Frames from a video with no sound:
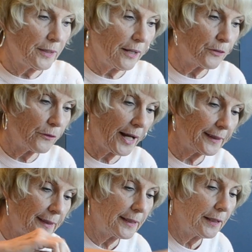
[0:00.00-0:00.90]
other
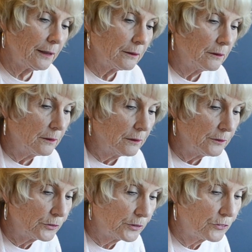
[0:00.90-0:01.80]
idea,
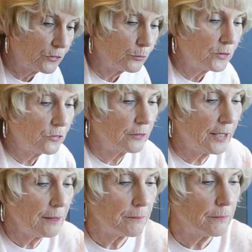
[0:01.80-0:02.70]
you could switch it
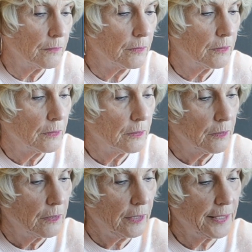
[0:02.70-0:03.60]
up
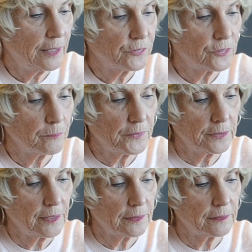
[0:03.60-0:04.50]
and have something
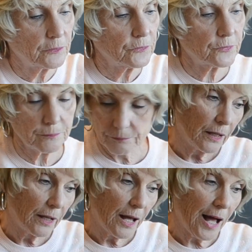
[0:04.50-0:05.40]
like this.
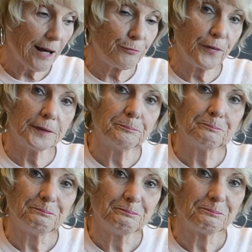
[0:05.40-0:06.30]
Have fun.
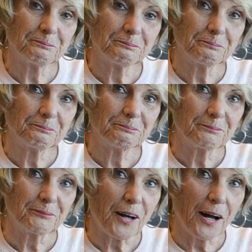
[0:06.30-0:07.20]

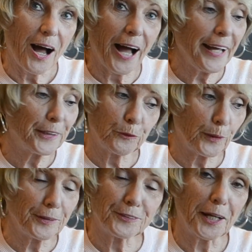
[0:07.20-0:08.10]
I had a
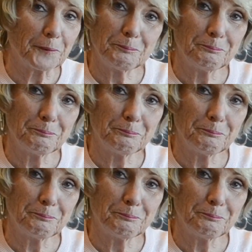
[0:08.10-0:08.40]
great time.